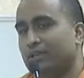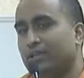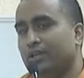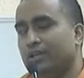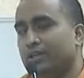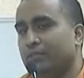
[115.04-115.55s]

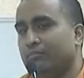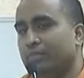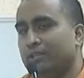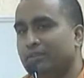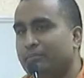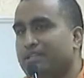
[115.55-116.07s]
But the
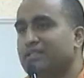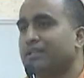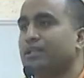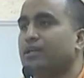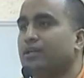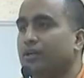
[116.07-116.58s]
basic
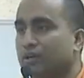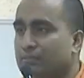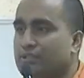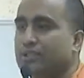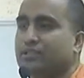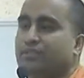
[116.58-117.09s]
objective
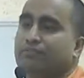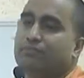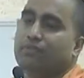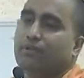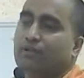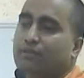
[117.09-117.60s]
of
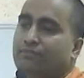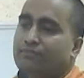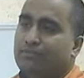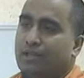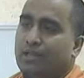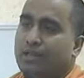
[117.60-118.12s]

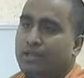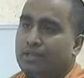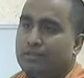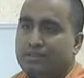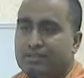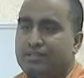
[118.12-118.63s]
this
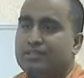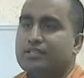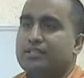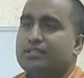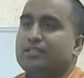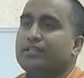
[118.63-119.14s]
discussion
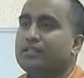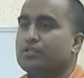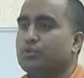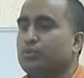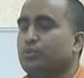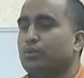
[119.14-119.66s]
is to
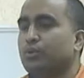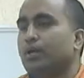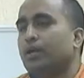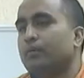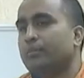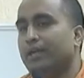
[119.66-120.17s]

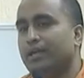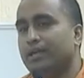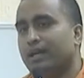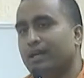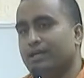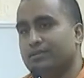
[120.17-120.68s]
make
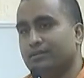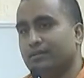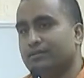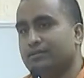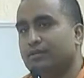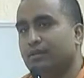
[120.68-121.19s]
ourselves
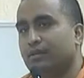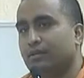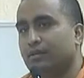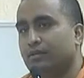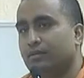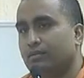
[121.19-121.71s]

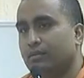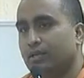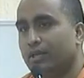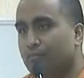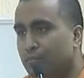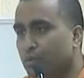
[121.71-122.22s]

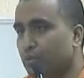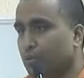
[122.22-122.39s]
immune